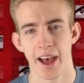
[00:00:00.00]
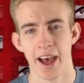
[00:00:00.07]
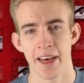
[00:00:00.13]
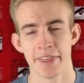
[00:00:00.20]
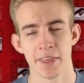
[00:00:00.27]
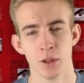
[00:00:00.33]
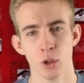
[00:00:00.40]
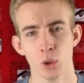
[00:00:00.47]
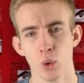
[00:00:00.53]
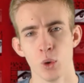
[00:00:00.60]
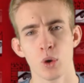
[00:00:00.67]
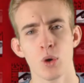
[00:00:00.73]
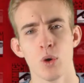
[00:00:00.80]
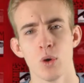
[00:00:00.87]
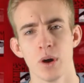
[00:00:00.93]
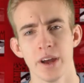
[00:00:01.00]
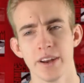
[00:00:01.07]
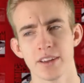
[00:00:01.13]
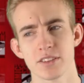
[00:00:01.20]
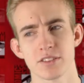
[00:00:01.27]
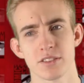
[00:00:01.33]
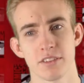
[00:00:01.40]
at the logo, and
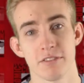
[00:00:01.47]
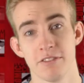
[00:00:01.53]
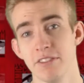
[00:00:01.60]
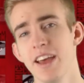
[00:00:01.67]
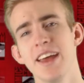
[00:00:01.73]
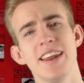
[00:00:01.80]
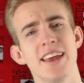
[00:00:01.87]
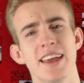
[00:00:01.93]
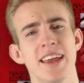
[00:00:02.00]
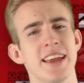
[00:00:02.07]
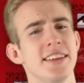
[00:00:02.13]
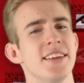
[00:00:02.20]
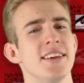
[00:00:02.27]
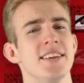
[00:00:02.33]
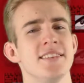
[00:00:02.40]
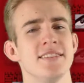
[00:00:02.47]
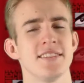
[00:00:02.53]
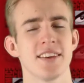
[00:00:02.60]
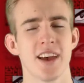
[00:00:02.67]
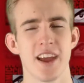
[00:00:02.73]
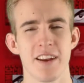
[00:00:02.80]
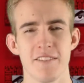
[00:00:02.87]
it's very eighties
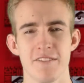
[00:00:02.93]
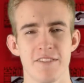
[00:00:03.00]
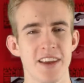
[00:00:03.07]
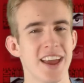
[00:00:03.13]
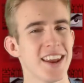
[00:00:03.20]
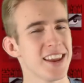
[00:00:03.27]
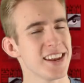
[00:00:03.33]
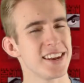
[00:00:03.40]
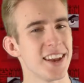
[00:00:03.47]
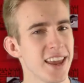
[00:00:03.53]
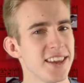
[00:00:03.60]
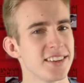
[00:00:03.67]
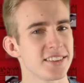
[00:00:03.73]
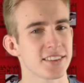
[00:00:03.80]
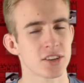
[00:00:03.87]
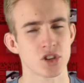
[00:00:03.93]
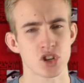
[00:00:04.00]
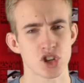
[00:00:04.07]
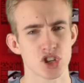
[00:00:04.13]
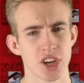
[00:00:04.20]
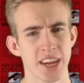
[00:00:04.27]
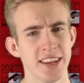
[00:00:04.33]
and very nice and
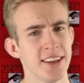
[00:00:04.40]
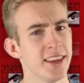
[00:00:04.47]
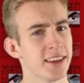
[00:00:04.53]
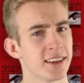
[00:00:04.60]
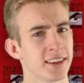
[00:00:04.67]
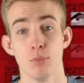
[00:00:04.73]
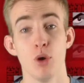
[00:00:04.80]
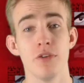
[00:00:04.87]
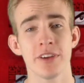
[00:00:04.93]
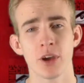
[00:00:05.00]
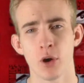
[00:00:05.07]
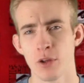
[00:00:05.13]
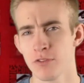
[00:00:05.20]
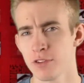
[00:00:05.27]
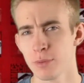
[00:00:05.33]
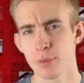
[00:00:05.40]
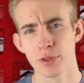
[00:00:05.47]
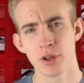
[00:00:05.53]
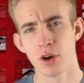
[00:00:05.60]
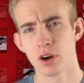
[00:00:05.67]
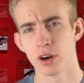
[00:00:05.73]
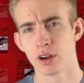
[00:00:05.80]
shiny. Moving on from
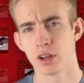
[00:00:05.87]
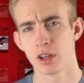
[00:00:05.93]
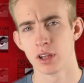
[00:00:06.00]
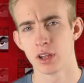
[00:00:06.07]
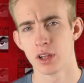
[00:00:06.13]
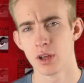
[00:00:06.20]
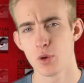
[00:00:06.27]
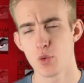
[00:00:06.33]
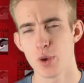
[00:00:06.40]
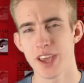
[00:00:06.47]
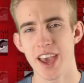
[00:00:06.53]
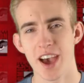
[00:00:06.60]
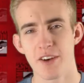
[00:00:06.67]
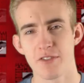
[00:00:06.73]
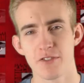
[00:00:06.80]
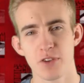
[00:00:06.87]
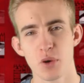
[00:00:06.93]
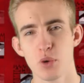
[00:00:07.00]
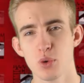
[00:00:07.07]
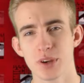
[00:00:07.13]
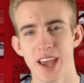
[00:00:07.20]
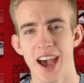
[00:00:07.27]
Thor, we get a
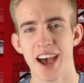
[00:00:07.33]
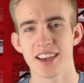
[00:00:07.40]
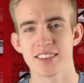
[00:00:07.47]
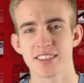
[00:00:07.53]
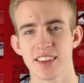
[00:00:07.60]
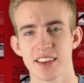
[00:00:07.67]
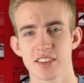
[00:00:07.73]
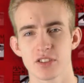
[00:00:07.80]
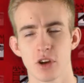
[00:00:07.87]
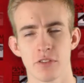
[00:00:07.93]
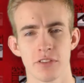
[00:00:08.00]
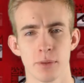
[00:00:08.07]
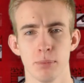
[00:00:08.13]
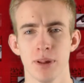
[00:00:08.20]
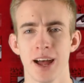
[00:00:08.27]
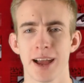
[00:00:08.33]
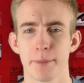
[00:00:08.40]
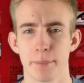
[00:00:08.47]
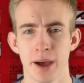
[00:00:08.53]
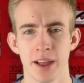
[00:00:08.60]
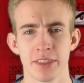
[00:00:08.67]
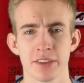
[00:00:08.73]
full cast list of the Black
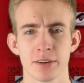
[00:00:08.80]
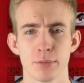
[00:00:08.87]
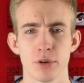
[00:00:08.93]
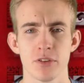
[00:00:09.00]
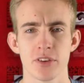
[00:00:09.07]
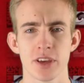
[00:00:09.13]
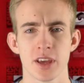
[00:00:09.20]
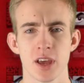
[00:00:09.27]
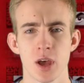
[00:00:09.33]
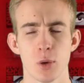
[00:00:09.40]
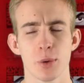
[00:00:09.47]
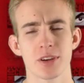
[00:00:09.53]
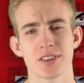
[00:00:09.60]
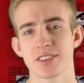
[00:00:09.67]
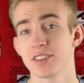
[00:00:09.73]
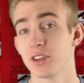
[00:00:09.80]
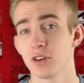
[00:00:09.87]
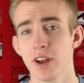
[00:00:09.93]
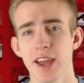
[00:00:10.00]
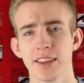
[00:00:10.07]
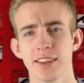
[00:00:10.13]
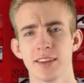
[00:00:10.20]
Panther movie, which is
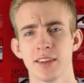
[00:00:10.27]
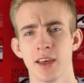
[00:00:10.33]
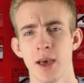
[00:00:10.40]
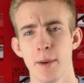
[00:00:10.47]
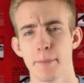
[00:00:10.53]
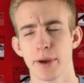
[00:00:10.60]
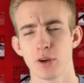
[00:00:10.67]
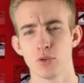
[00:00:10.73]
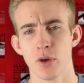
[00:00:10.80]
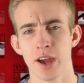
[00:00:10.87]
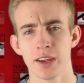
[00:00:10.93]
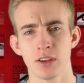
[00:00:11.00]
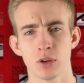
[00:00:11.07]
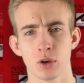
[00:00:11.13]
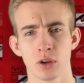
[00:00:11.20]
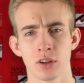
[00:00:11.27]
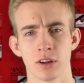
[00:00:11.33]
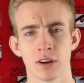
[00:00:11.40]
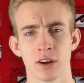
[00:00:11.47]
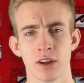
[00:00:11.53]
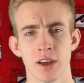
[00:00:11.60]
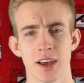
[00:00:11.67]
directed by Ryan
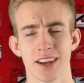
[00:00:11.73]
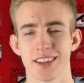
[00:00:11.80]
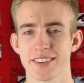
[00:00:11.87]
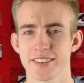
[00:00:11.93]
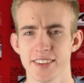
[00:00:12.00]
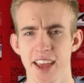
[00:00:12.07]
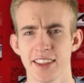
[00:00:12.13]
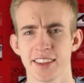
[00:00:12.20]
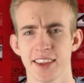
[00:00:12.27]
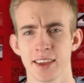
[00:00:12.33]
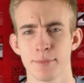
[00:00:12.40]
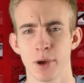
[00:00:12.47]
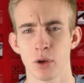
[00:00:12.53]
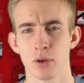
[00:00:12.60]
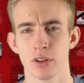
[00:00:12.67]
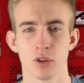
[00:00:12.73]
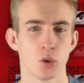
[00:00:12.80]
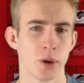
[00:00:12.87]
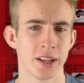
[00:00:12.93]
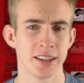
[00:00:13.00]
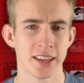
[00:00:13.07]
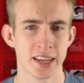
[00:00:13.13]
Coogler and is set to come out in
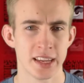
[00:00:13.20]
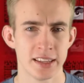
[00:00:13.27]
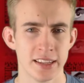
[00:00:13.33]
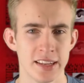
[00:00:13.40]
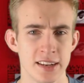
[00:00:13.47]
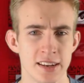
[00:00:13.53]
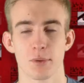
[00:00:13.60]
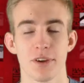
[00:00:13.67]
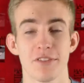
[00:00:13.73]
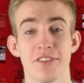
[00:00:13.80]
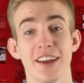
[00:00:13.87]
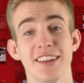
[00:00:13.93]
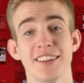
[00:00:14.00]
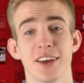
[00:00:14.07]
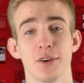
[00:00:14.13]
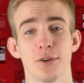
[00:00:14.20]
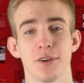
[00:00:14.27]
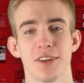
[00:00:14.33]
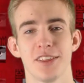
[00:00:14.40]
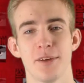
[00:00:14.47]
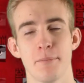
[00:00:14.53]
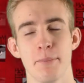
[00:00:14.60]
twenty eighteen. We find
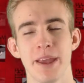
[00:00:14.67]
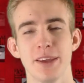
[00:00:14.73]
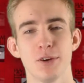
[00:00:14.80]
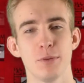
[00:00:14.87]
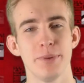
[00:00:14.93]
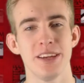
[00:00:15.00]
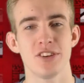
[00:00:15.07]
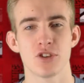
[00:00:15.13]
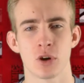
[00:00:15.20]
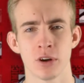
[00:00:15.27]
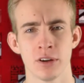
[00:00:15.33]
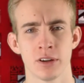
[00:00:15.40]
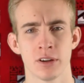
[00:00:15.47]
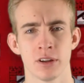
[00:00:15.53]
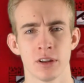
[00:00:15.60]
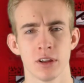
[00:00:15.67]
out that Michael B. Jordan,